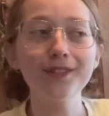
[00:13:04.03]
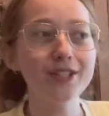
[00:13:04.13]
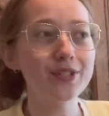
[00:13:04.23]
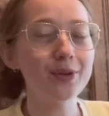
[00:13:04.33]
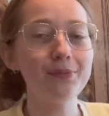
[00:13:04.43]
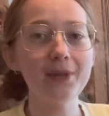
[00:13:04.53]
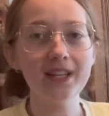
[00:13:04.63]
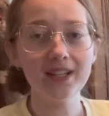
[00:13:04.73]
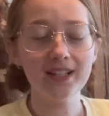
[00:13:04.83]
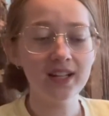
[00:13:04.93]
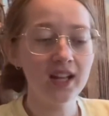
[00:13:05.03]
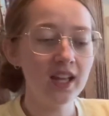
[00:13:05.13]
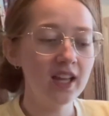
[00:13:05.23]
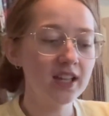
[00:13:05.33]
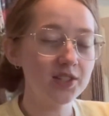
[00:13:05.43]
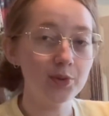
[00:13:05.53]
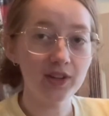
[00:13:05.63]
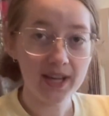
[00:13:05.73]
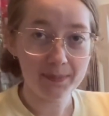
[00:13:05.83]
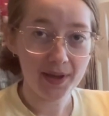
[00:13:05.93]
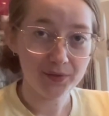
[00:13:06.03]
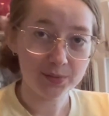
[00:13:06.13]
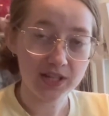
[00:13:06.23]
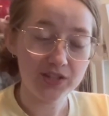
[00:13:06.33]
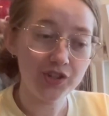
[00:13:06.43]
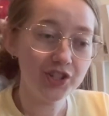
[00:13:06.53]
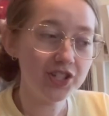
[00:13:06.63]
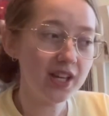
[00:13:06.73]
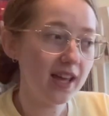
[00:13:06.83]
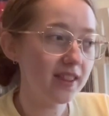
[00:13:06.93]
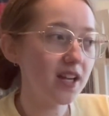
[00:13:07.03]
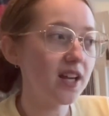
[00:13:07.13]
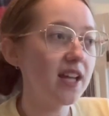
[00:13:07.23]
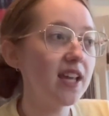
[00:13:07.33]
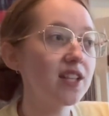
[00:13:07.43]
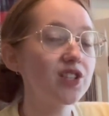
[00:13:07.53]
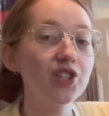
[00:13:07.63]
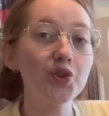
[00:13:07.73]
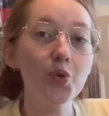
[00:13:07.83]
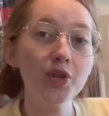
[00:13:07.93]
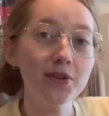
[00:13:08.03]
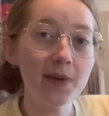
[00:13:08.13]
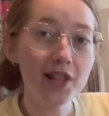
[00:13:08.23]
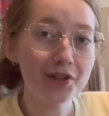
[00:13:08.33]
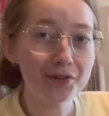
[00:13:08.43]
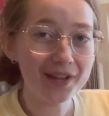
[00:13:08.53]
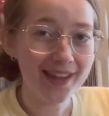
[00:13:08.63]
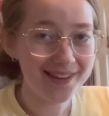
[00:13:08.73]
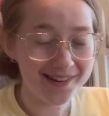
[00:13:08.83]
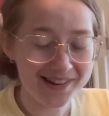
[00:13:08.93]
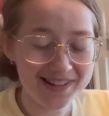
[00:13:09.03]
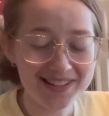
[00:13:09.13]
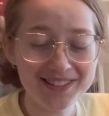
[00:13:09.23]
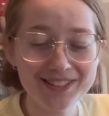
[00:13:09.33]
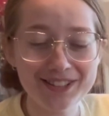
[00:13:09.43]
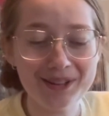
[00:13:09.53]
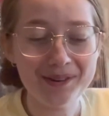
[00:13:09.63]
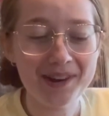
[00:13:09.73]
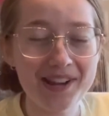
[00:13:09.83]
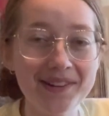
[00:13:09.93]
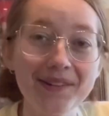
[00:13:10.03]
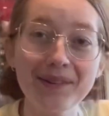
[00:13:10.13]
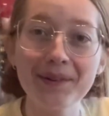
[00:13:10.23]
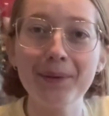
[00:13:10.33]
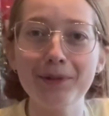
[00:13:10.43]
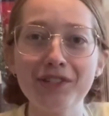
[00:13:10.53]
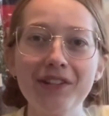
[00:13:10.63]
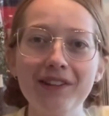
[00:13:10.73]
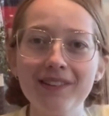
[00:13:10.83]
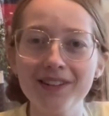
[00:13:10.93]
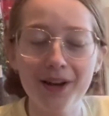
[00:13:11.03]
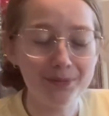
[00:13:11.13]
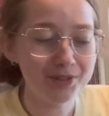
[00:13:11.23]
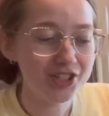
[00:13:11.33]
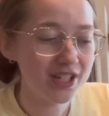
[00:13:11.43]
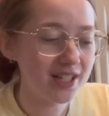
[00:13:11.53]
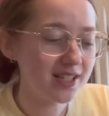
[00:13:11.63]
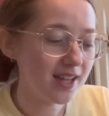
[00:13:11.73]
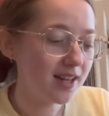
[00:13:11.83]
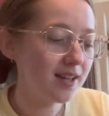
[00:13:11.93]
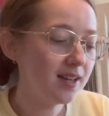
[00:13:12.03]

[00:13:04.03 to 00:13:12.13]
also up here because we all came back from Tangier together, it's going to be a little chaotic. So I don't know how much I'll accomplish getting done,